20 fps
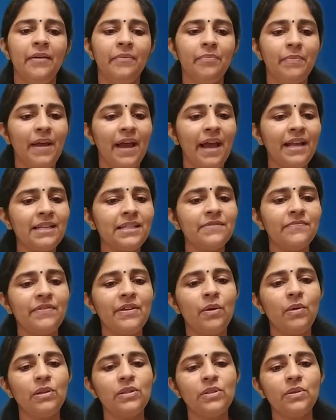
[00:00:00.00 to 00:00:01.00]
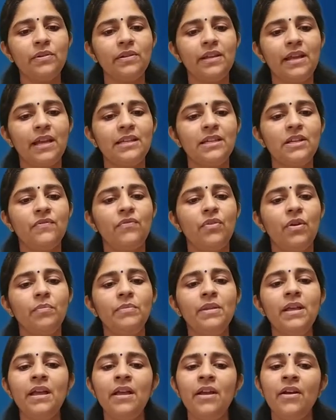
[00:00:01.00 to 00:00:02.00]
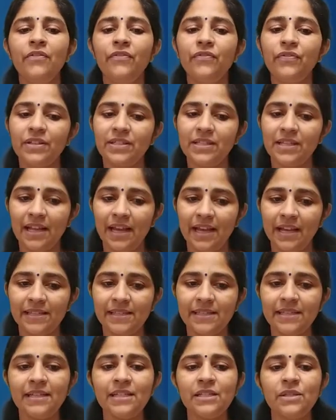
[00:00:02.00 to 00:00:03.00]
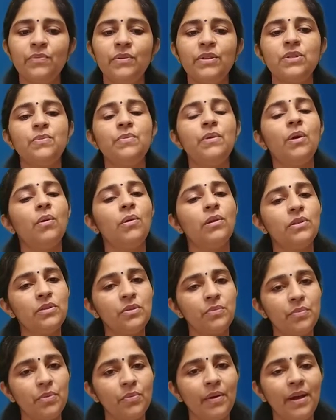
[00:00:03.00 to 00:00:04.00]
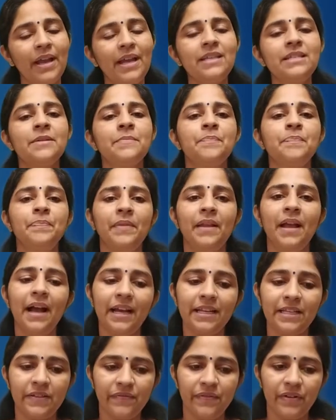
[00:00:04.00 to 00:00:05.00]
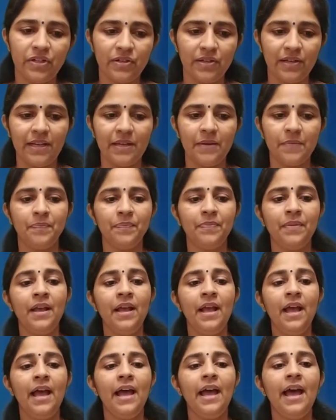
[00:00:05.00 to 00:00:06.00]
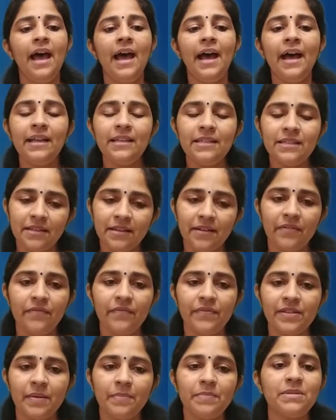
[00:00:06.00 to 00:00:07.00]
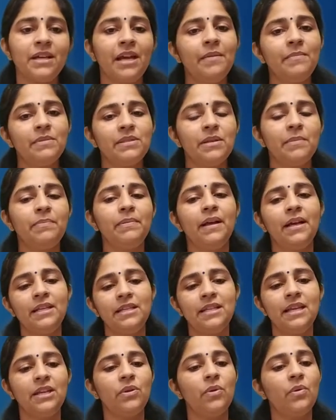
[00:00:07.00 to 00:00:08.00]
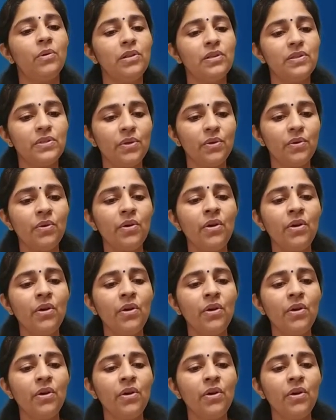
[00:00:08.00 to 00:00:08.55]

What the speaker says: and we also get it from the fertilizers which we also provide artificially. And sometimes the plant can also